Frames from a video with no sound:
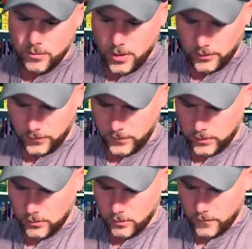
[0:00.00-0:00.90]
knows if they'll
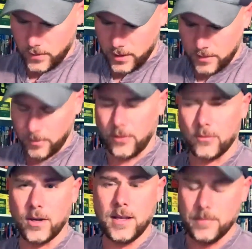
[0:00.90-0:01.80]
do a Volume
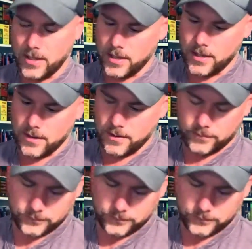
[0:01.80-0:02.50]
3, but uh,